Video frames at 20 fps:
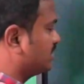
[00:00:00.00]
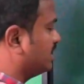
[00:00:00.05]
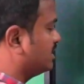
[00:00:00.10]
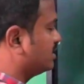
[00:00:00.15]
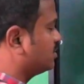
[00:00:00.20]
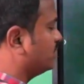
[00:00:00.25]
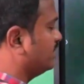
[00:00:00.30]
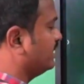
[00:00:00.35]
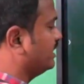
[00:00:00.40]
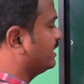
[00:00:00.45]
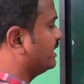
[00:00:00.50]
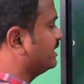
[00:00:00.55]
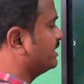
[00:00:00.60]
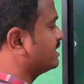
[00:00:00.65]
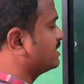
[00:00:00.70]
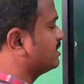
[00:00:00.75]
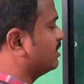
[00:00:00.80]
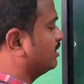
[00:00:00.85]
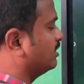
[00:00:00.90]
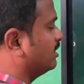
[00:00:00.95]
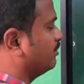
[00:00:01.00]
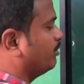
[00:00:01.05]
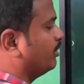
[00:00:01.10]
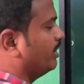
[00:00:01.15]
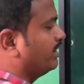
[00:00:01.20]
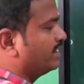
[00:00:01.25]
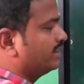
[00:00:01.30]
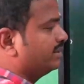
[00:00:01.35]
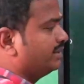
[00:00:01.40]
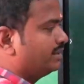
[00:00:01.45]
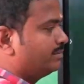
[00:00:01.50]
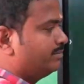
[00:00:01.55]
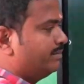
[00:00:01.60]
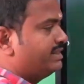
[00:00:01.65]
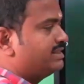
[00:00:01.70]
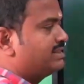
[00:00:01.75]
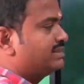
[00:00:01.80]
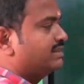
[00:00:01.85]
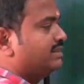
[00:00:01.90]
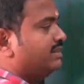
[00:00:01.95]
also increases on the pointer. That
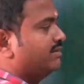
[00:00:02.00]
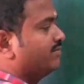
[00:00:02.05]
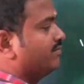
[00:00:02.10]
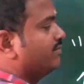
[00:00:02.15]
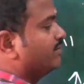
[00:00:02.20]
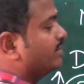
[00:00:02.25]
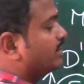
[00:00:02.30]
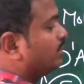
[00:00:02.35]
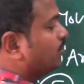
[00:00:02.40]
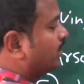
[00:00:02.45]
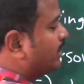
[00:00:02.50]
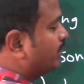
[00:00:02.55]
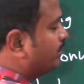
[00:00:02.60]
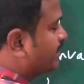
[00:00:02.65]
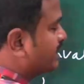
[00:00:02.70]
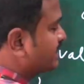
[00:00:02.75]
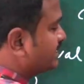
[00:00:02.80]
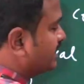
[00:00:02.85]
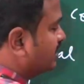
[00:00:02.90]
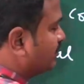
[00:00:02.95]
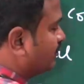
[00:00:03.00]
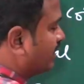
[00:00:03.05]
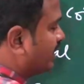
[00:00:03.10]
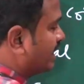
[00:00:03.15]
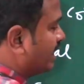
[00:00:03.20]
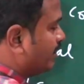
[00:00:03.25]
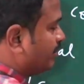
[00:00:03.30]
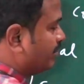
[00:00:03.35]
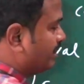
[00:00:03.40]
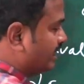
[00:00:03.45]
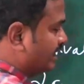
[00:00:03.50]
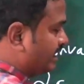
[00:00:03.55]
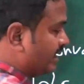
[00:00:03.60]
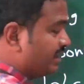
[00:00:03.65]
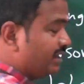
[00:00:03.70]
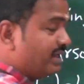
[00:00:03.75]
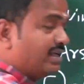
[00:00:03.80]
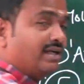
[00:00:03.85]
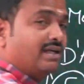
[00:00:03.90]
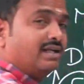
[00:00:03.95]
means if to represent 1
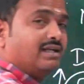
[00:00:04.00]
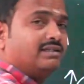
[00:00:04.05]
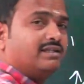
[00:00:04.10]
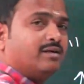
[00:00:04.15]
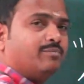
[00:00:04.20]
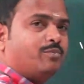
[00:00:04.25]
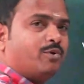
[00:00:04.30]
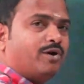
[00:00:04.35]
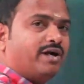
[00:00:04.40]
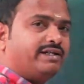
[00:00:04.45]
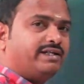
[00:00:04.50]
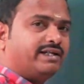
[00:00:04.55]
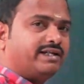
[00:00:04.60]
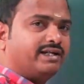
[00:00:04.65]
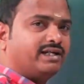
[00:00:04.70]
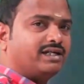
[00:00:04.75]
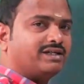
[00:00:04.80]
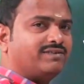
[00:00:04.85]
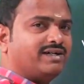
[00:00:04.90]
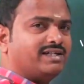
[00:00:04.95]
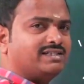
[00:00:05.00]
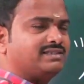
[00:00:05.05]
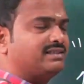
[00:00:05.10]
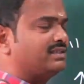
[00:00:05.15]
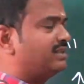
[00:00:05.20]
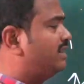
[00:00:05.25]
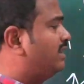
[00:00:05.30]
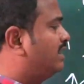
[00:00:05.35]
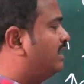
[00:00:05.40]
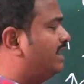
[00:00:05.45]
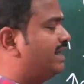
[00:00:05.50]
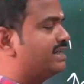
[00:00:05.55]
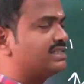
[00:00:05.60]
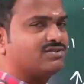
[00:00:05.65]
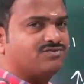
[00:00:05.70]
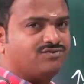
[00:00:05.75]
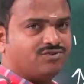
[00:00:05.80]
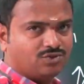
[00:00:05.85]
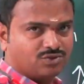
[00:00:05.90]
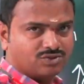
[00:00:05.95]
ampere, the pointer requires
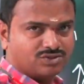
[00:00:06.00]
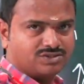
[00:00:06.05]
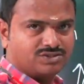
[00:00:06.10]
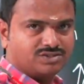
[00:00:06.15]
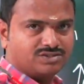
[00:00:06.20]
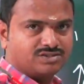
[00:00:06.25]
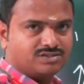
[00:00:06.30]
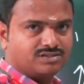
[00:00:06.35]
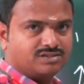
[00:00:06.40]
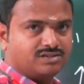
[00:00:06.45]
less force.